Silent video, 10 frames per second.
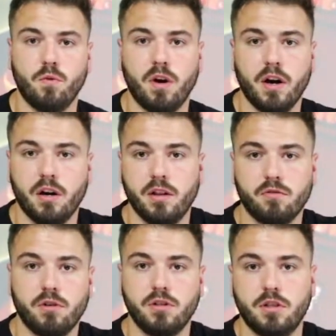a wire that
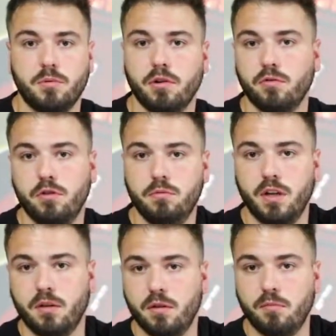runs into my room
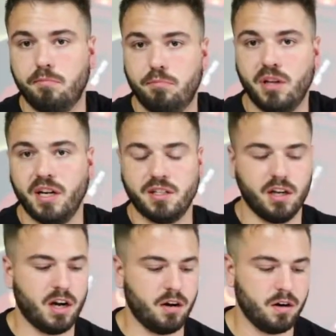that blasts
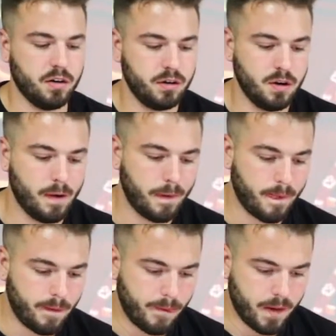the IR.
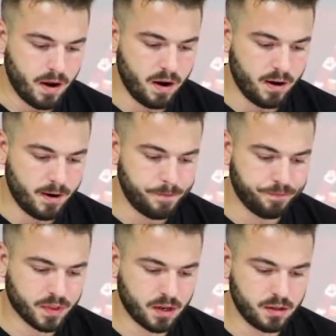
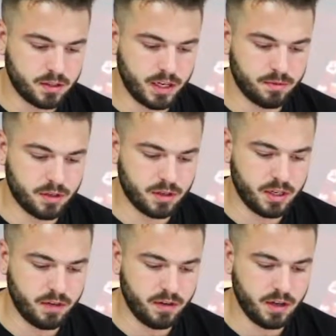Samsung
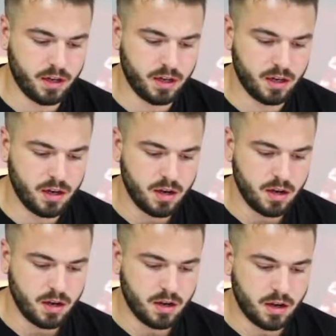TV,
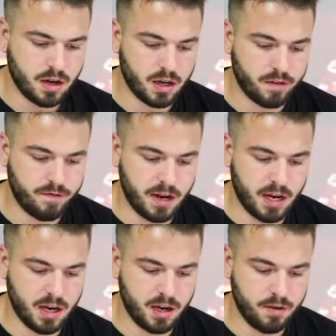the
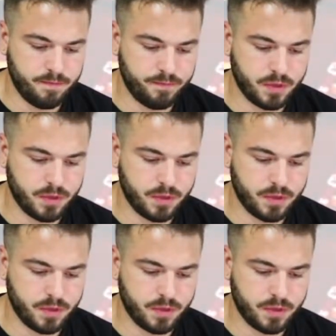fan,